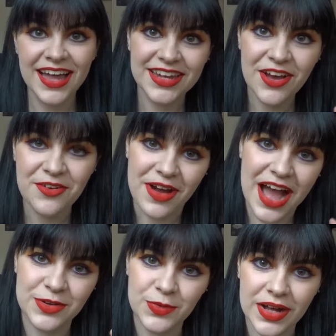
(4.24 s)
Hello
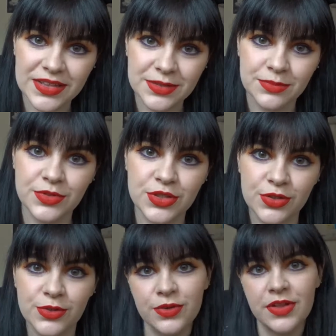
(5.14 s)
and welcome
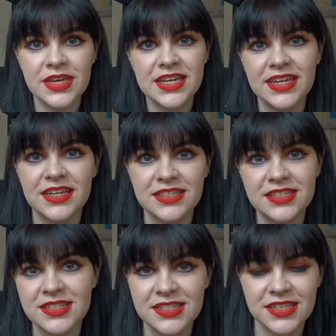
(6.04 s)
to the
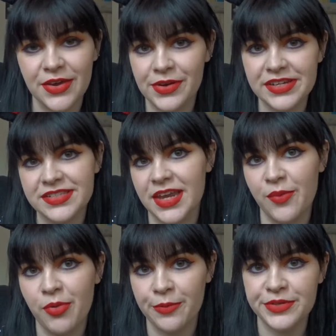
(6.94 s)
Disney series that I
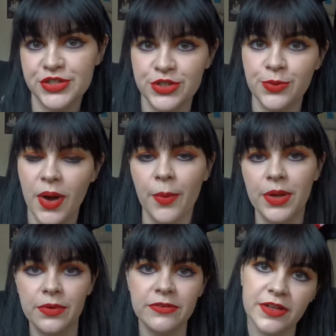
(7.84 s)
promised you while
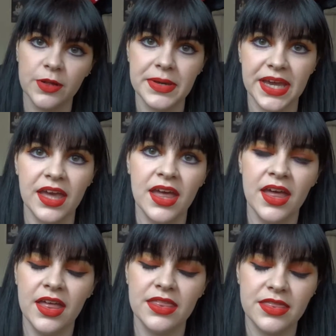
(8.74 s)
we were filming
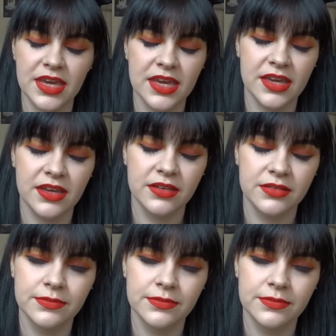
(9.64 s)
the